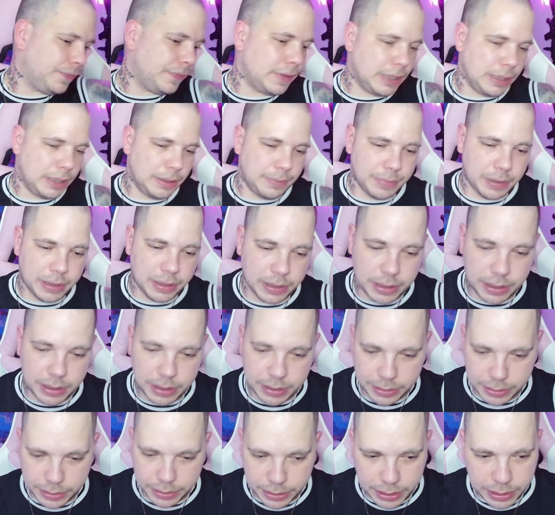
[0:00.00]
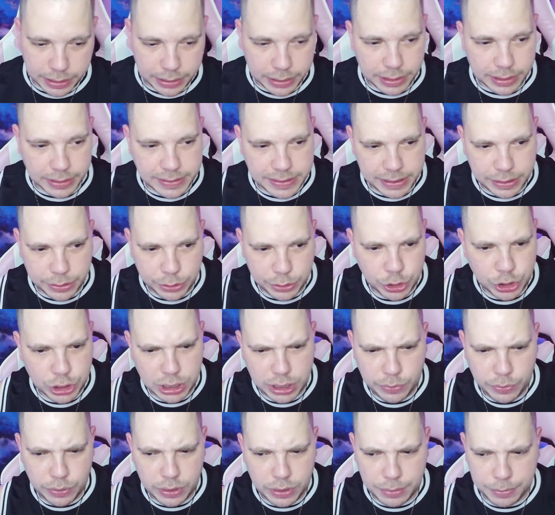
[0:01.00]
But I got to take a
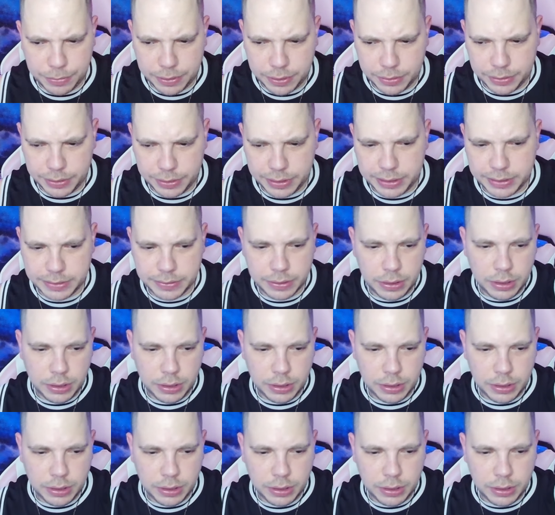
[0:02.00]
shower, I'm going to eat.